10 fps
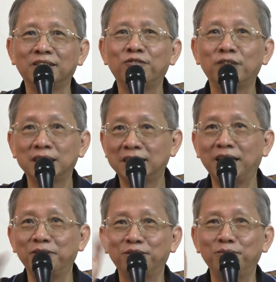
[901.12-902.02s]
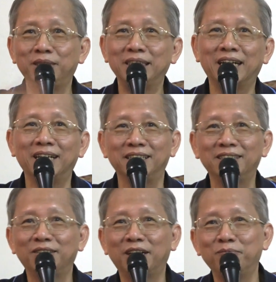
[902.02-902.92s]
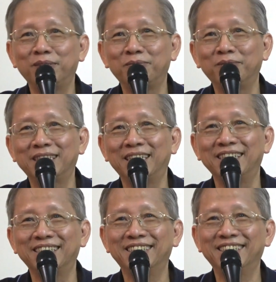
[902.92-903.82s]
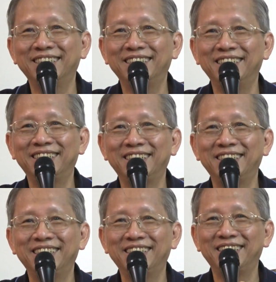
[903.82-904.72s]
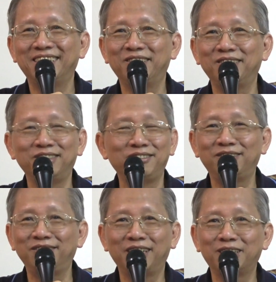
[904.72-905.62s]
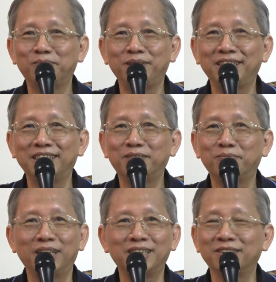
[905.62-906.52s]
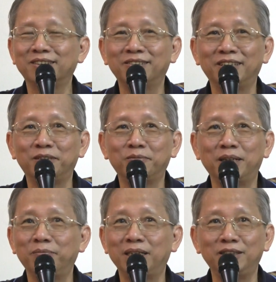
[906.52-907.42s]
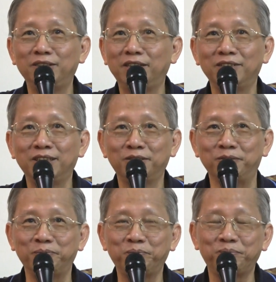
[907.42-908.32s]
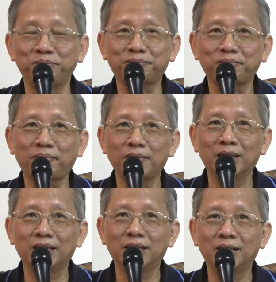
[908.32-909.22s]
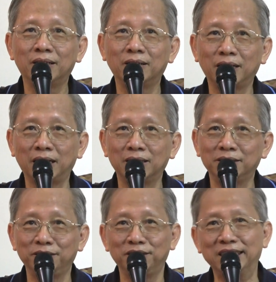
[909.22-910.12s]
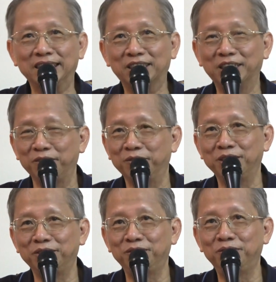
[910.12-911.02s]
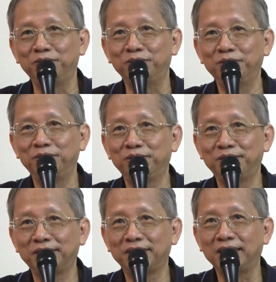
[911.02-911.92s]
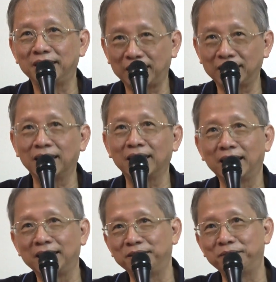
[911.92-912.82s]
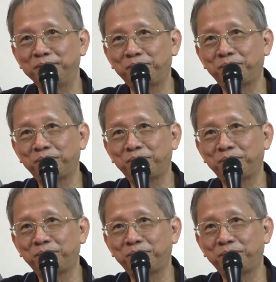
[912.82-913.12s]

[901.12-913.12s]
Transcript: First time, don't be shy. You can make mistake. Or you don't experience much, also never mind. But you never know. Not until you describe what you do, then I can guide you.